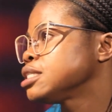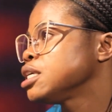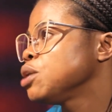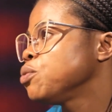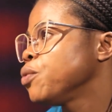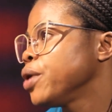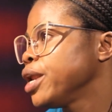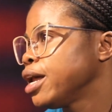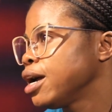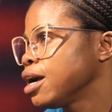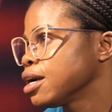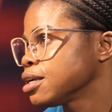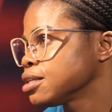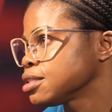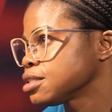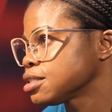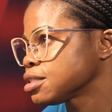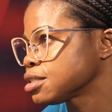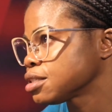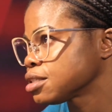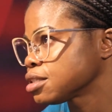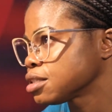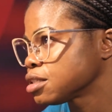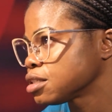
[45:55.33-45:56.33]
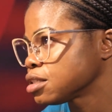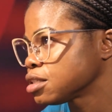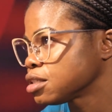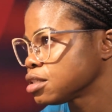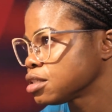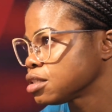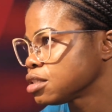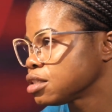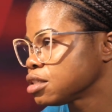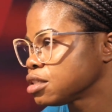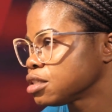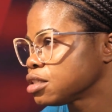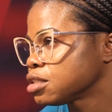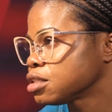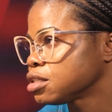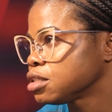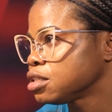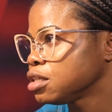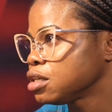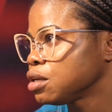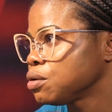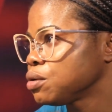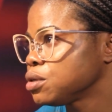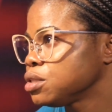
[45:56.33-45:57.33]
Winans.
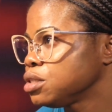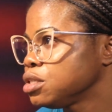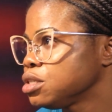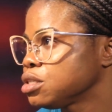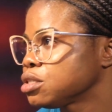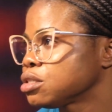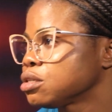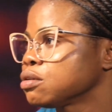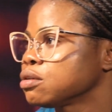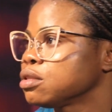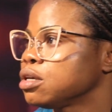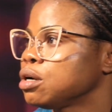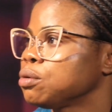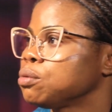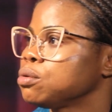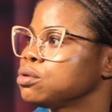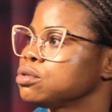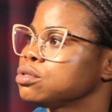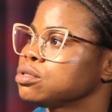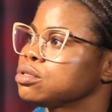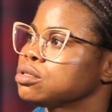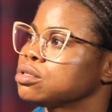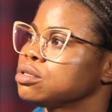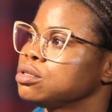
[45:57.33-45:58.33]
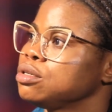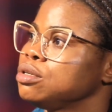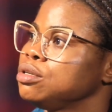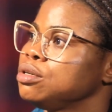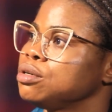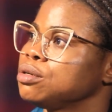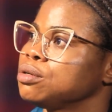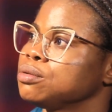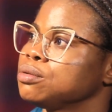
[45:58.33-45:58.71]
There was this song that was,